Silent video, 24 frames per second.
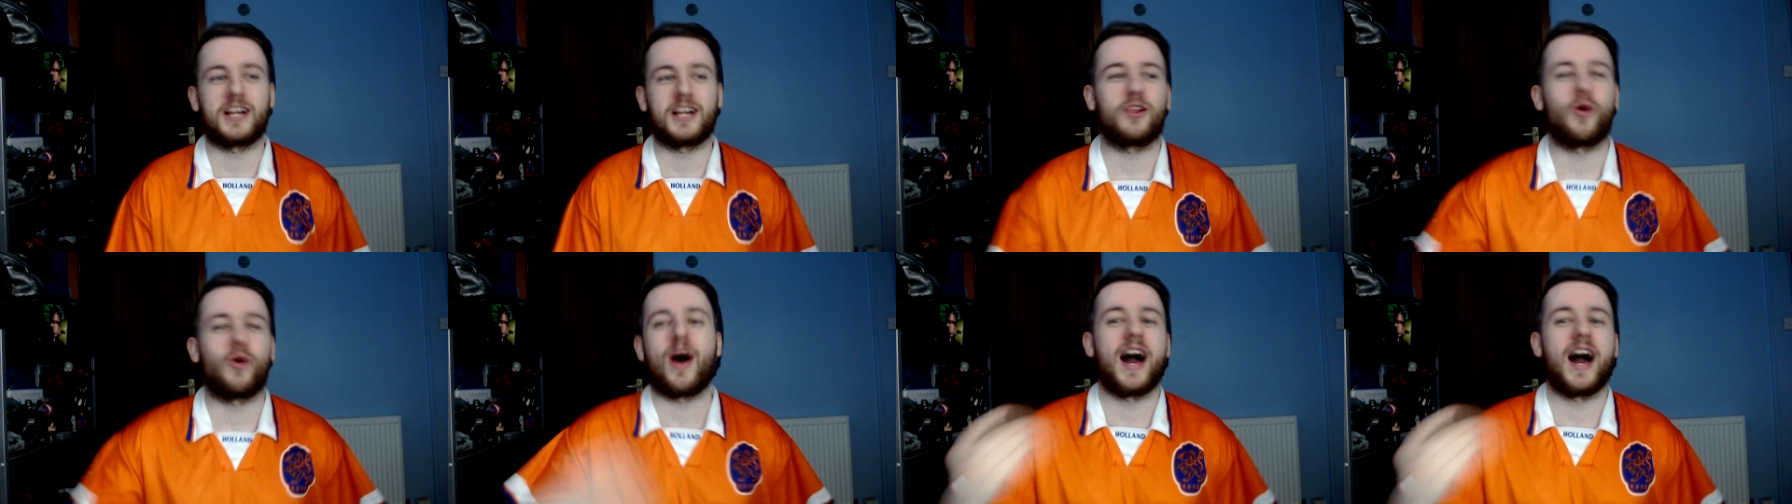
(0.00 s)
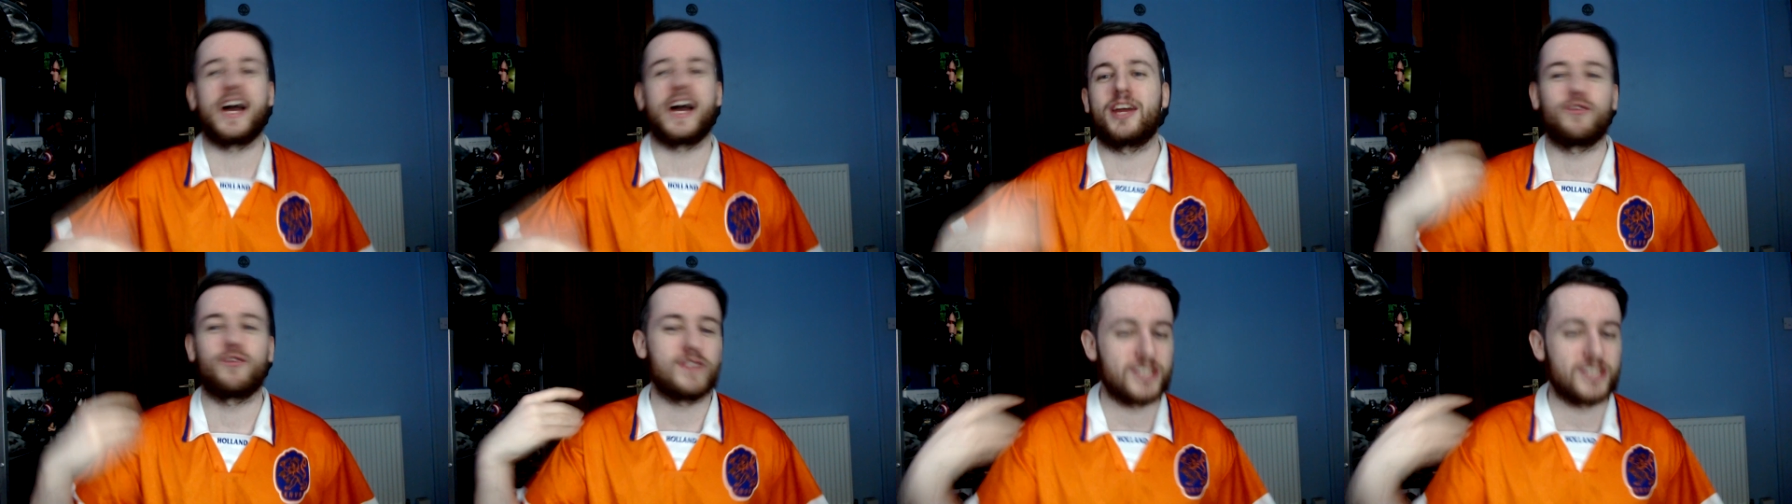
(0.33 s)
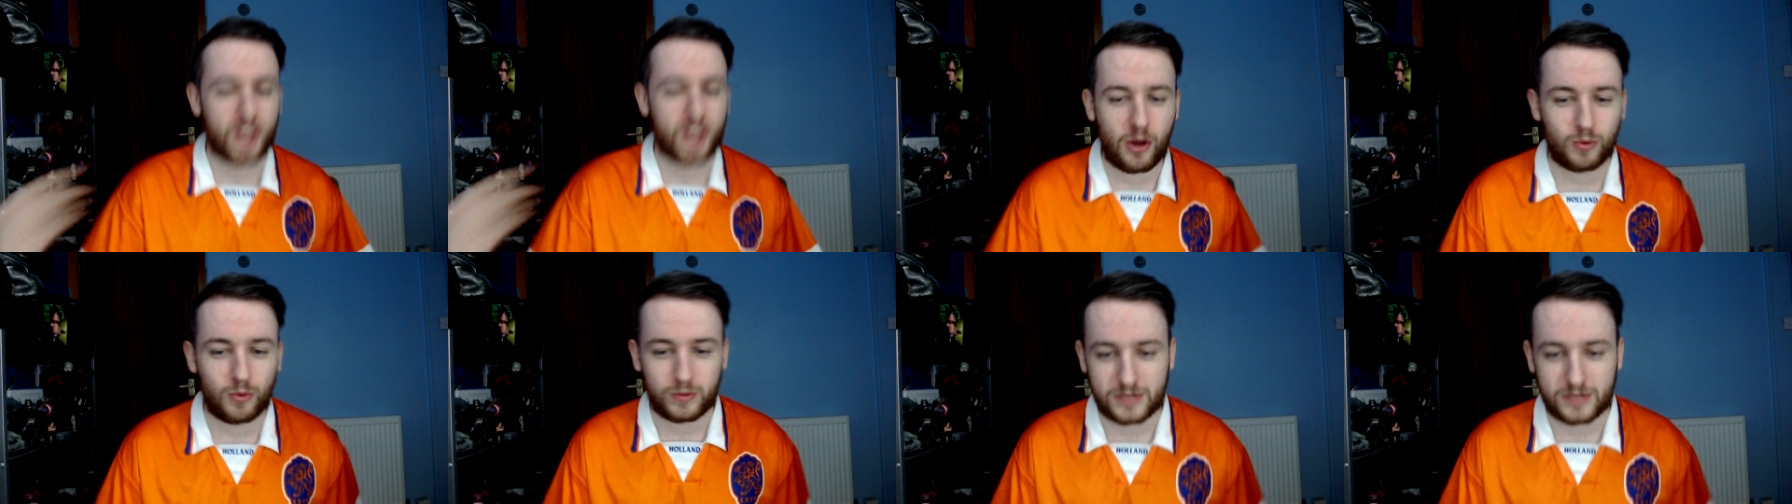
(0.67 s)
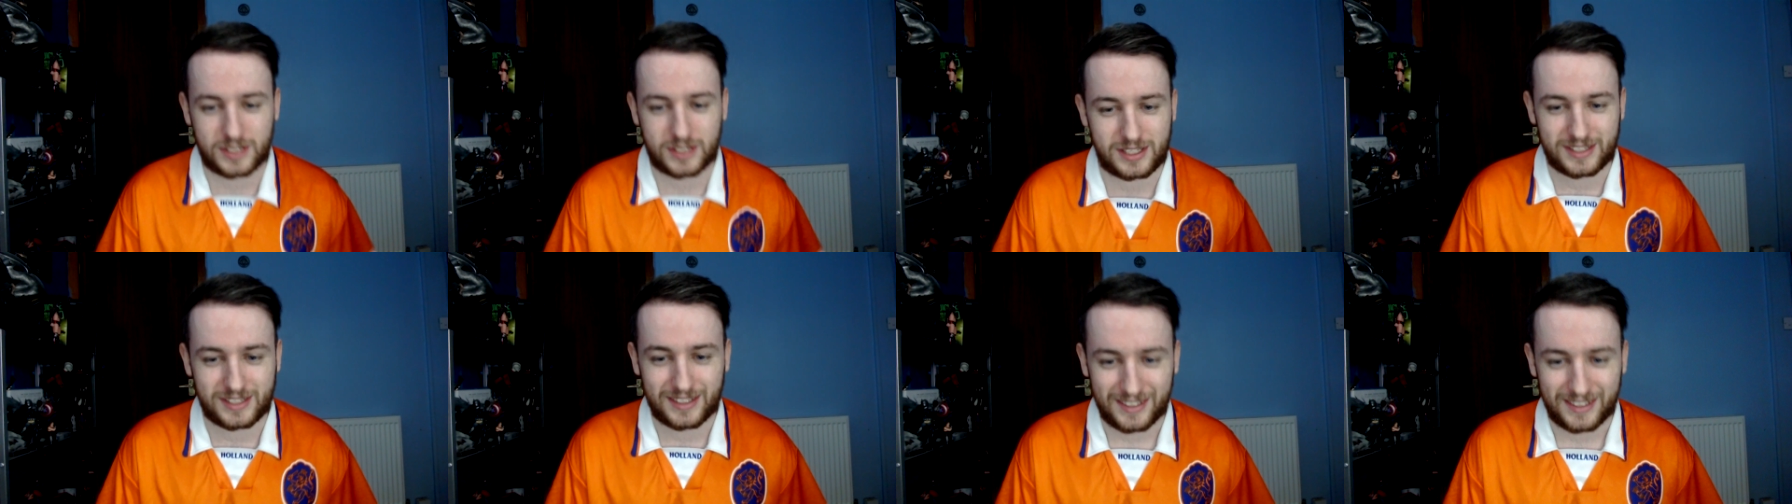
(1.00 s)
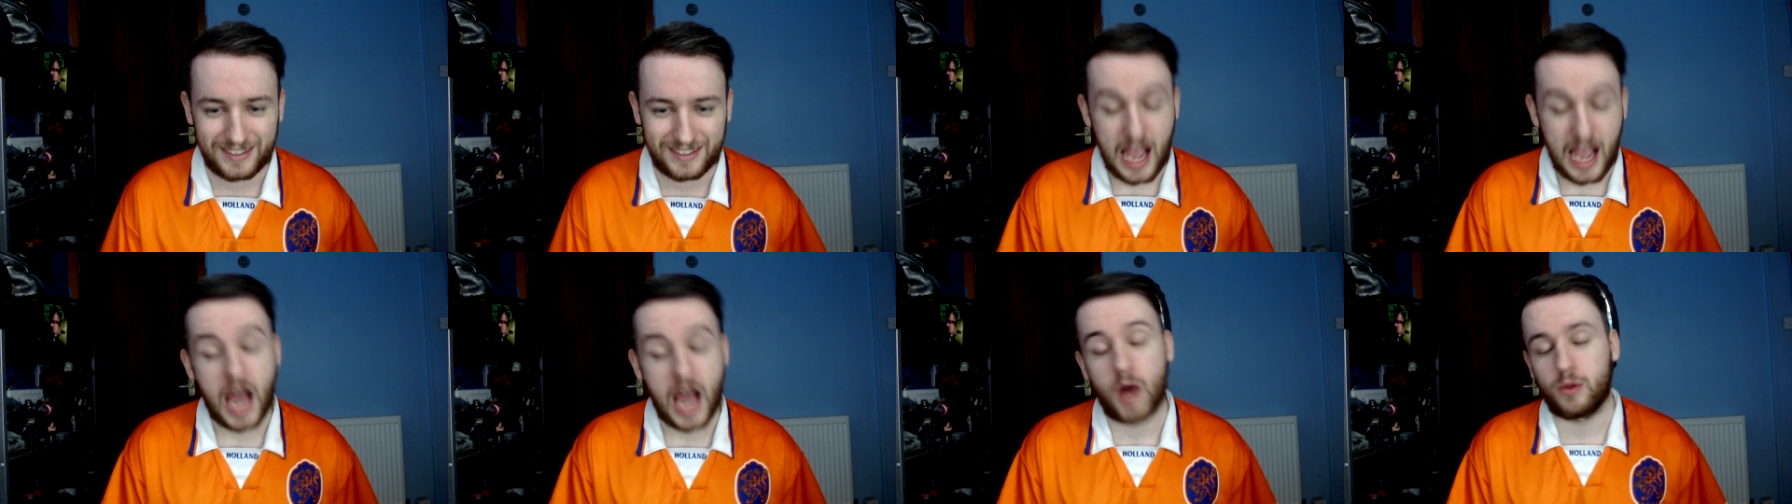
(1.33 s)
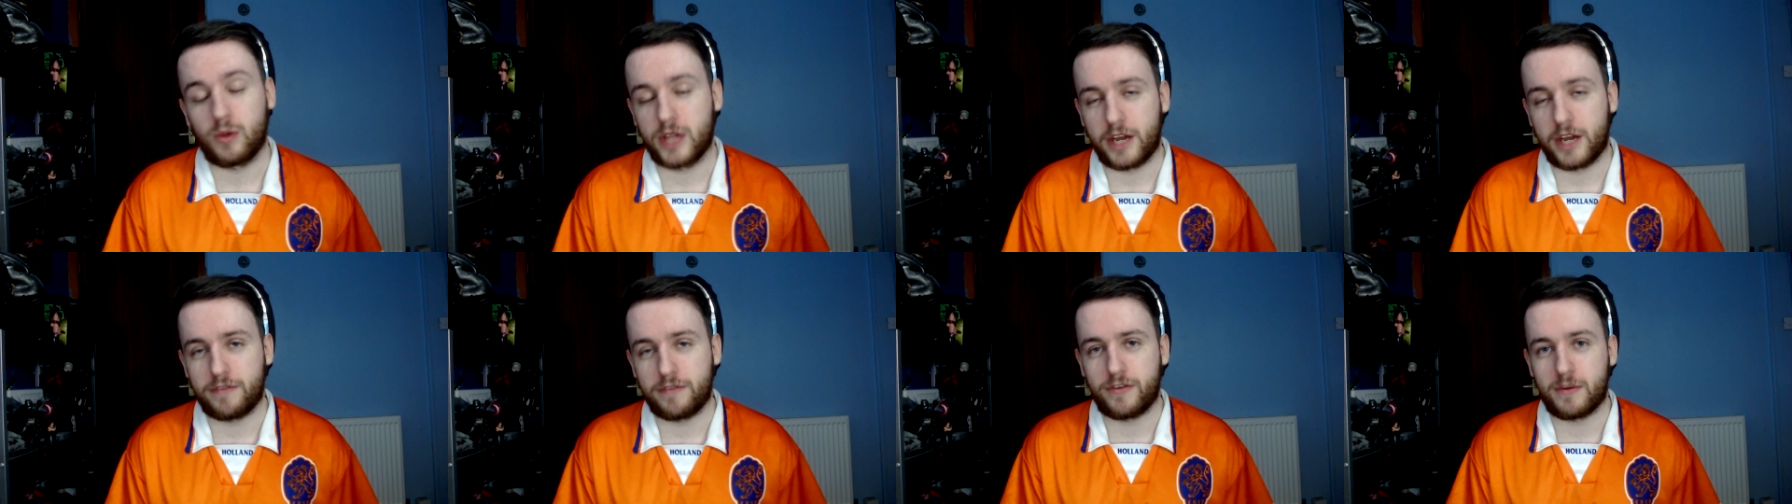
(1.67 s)
a lot higher results. I'll
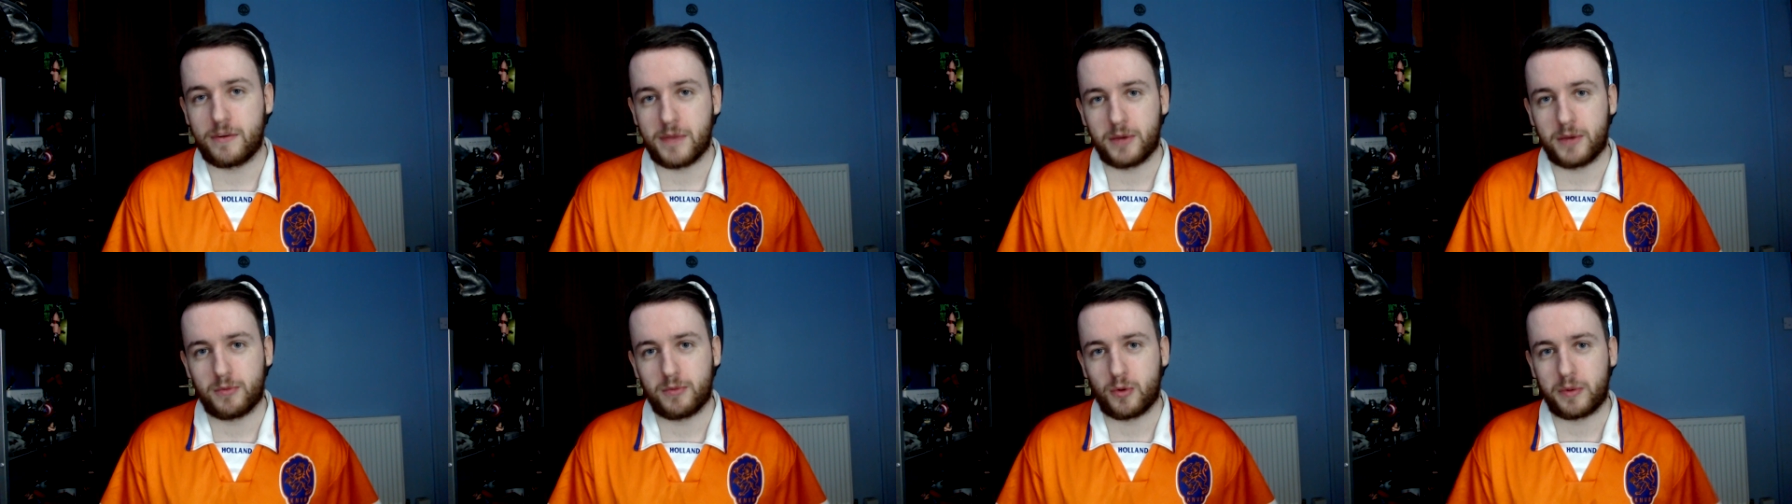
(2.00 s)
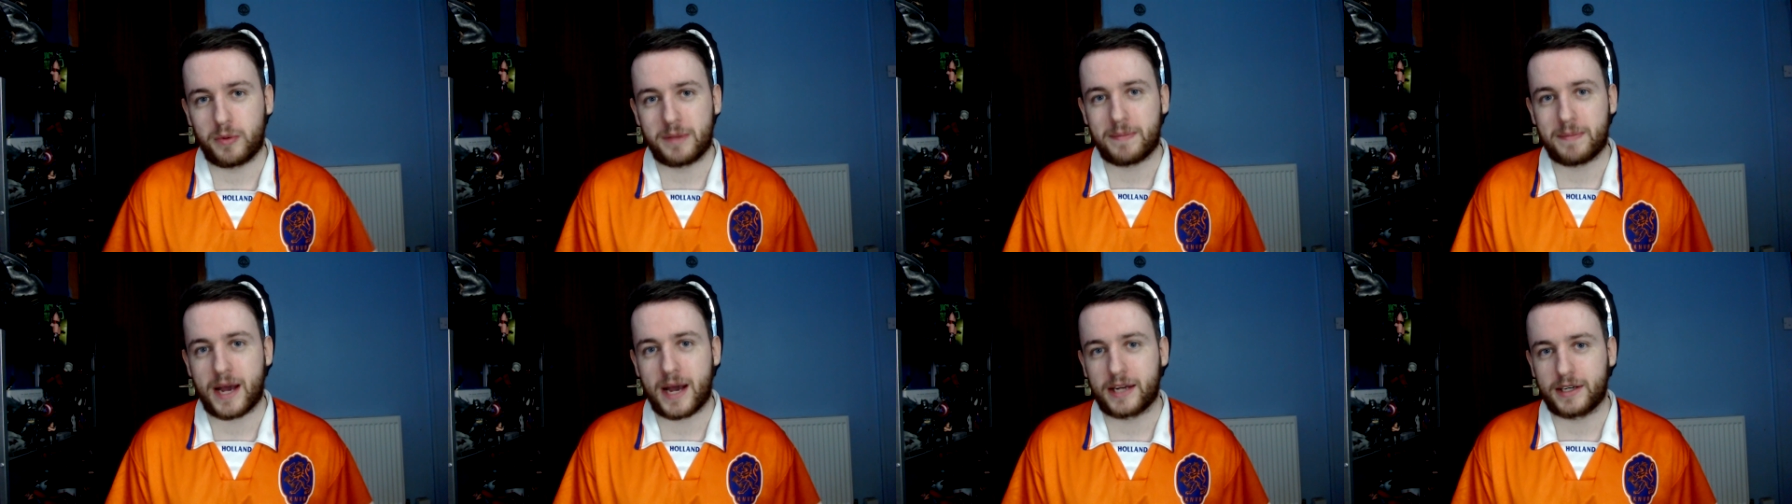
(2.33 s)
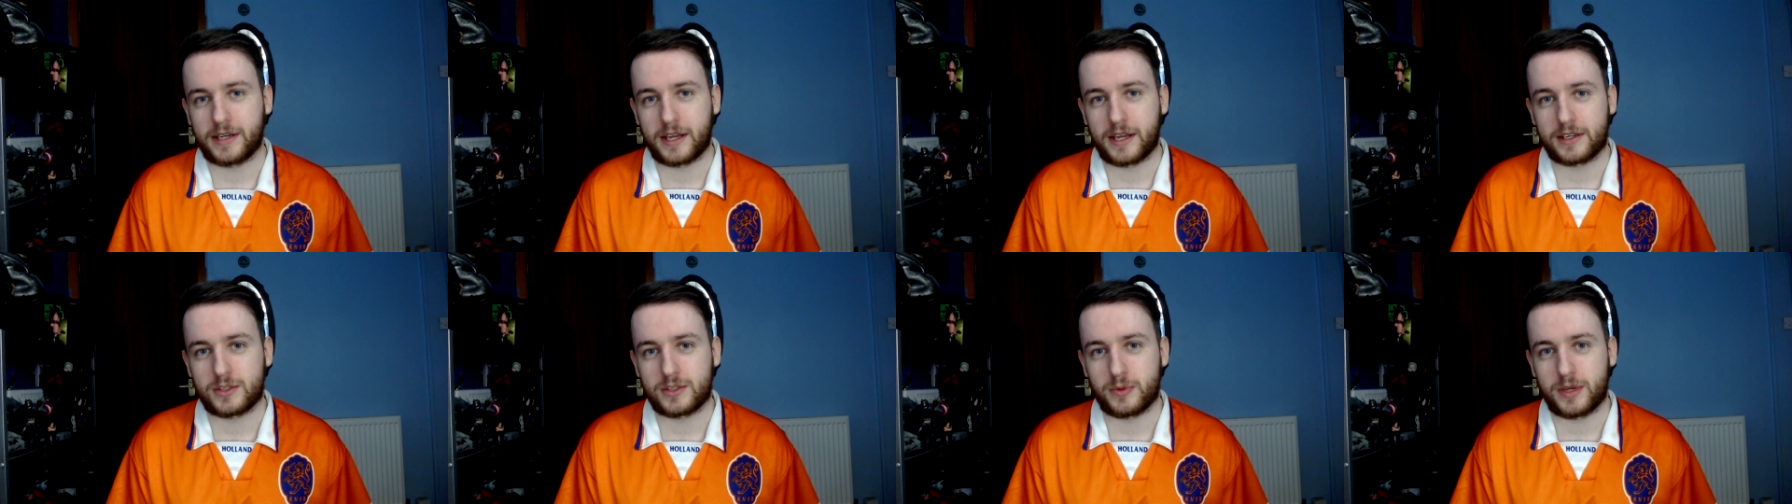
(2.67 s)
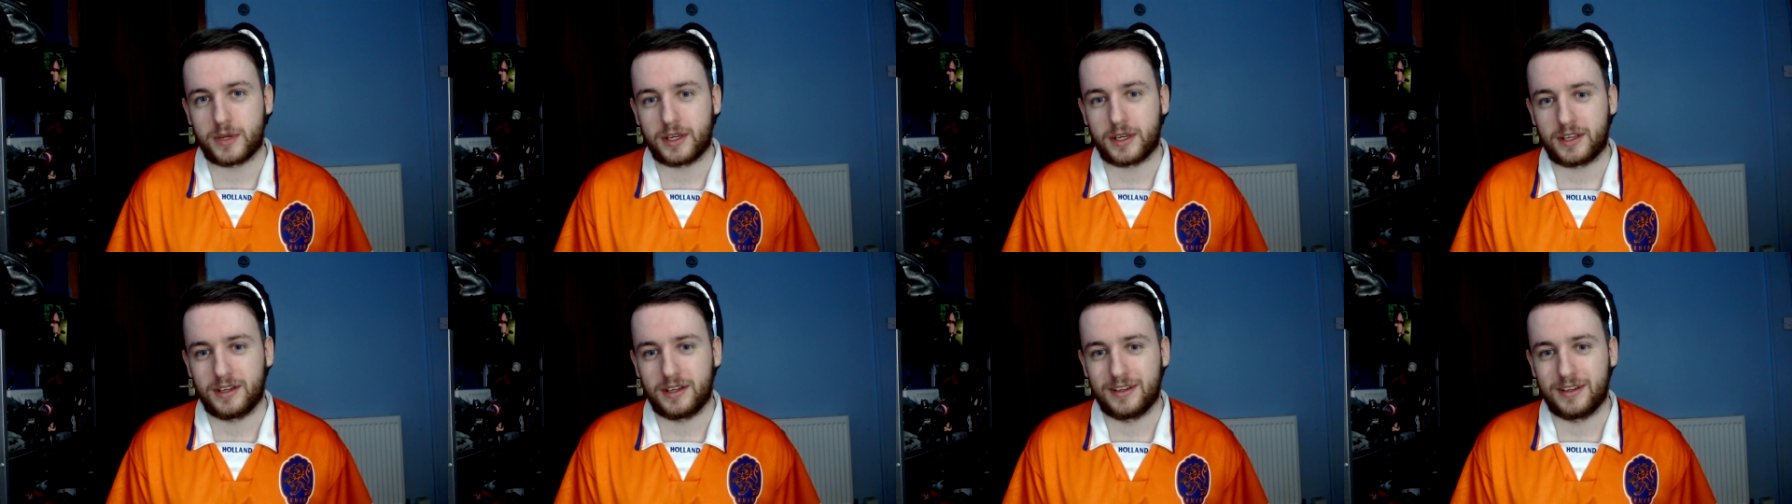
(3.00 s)
learn from it and we'll be back next week.